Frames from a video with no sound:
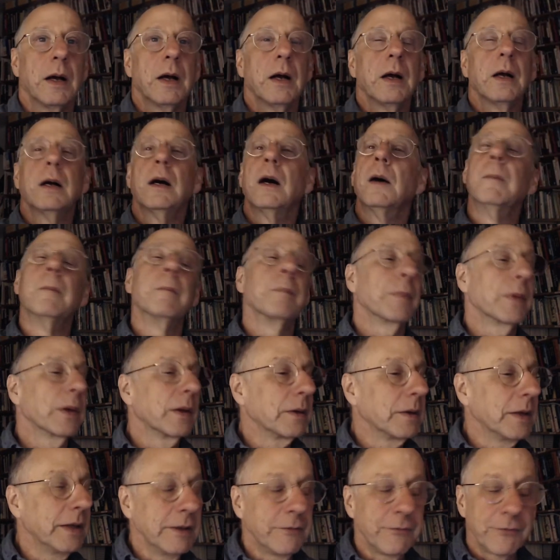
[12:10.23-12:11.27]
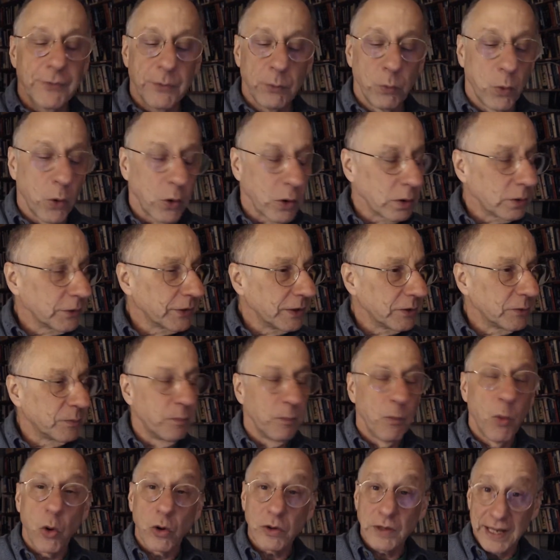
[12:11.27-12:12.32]
If the world is
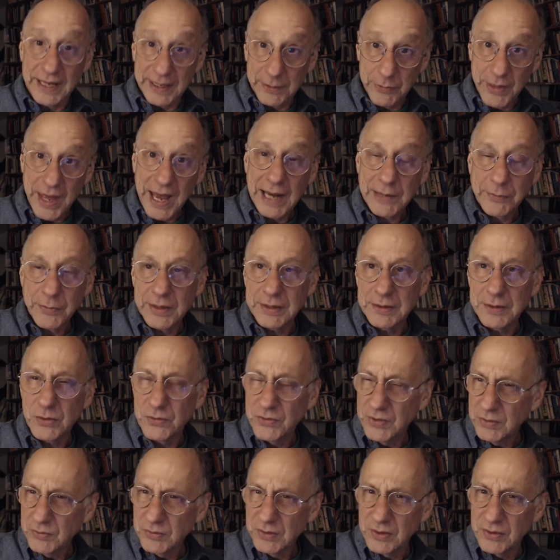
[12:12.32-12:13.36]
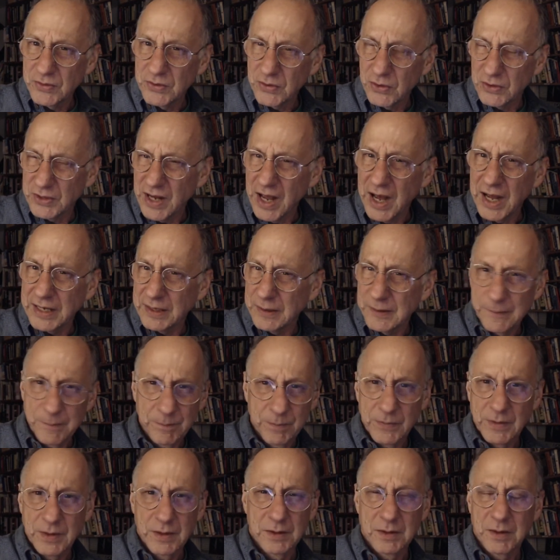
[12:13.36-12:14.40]
more like that, then decisions are not,
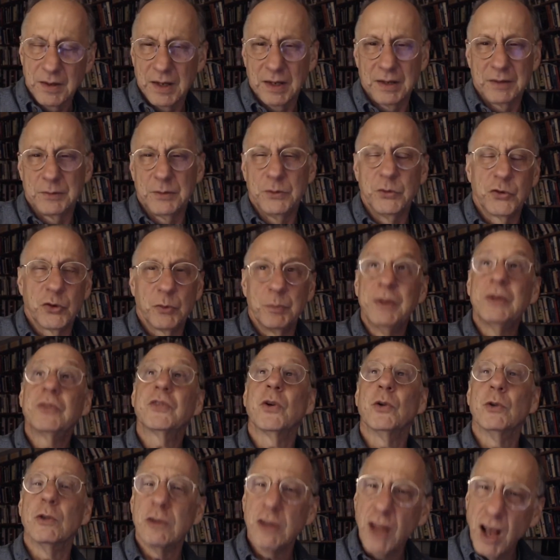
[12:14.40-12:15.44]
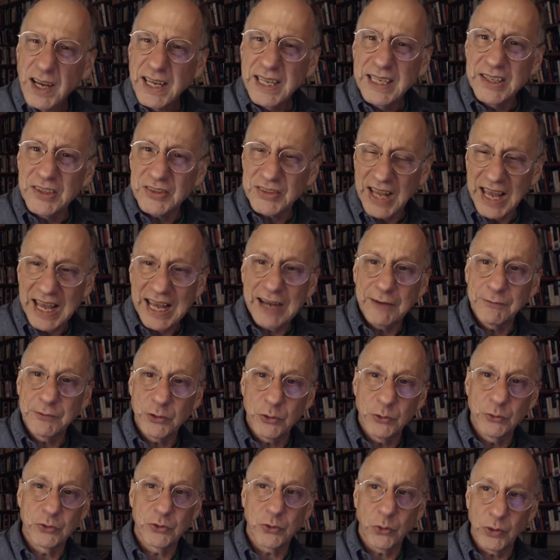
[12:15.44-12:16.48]
you should be so lucky as to have
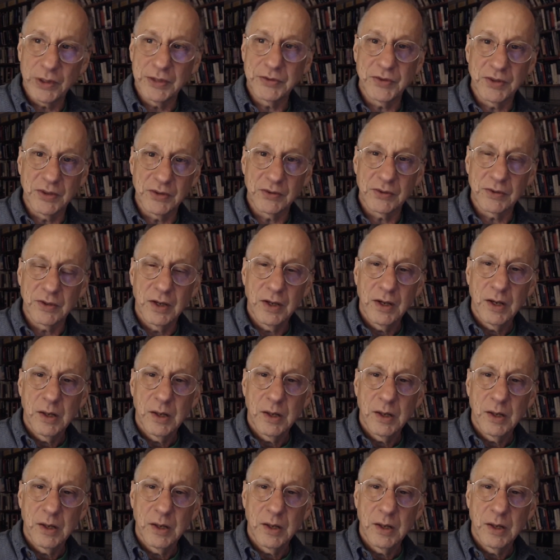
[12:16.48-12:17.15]
two choices.